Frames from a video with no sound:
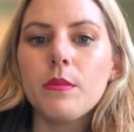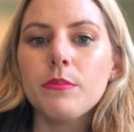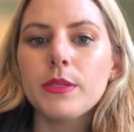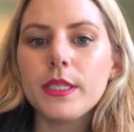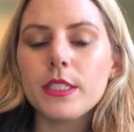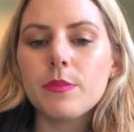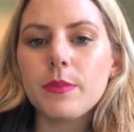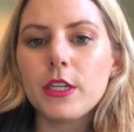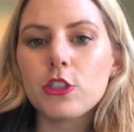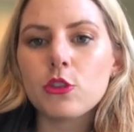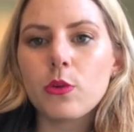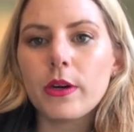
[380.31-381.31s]
Please make
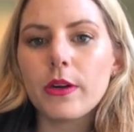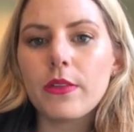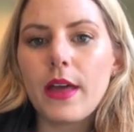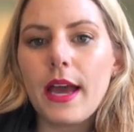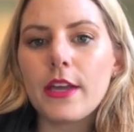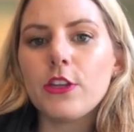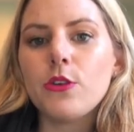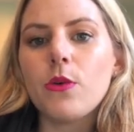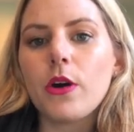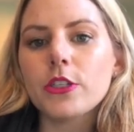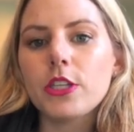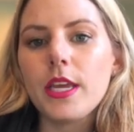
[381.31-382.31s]
sure that you
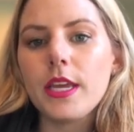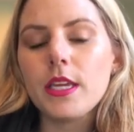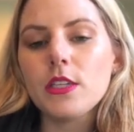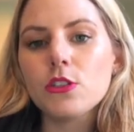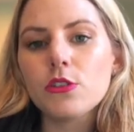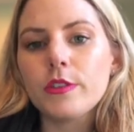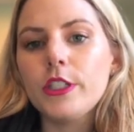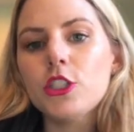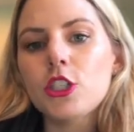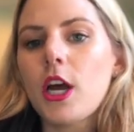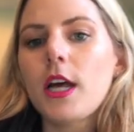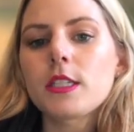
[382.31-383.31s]
are taking
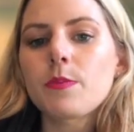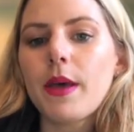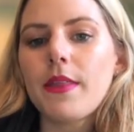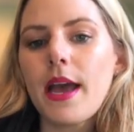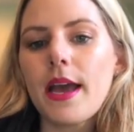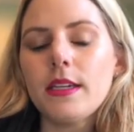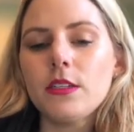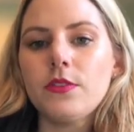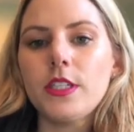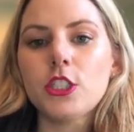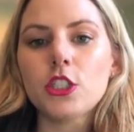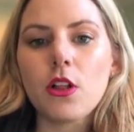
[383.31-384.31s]
screenshots by the end of
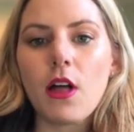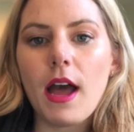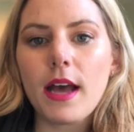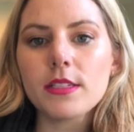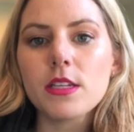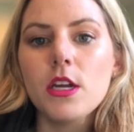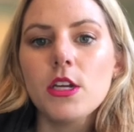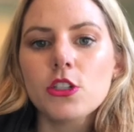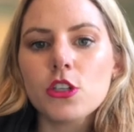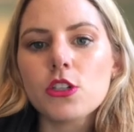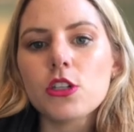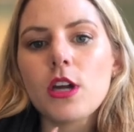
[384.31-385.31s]
each class,
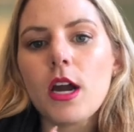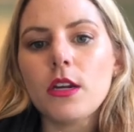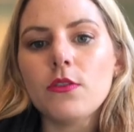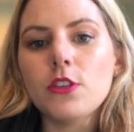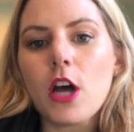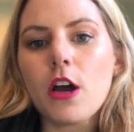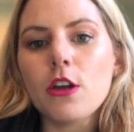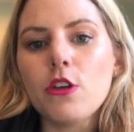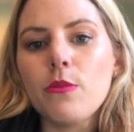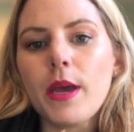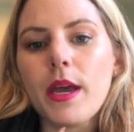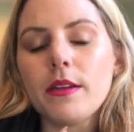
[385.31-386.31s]
just to kind of
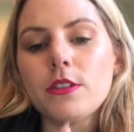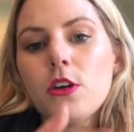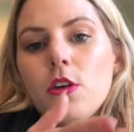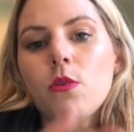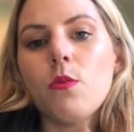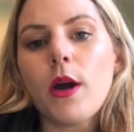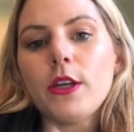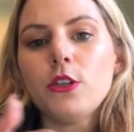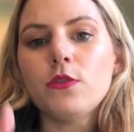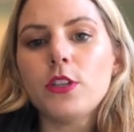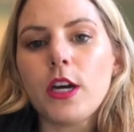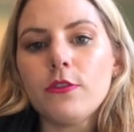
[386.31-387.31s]
document what
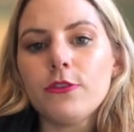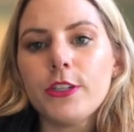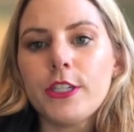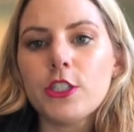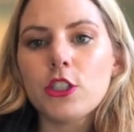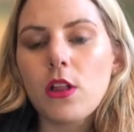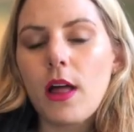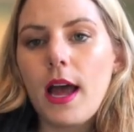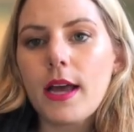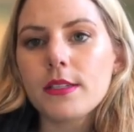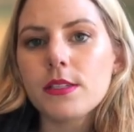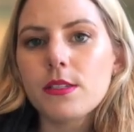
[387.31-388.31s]
you've done for each
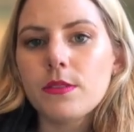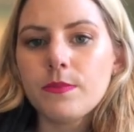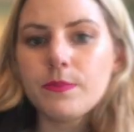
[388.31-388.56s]
class.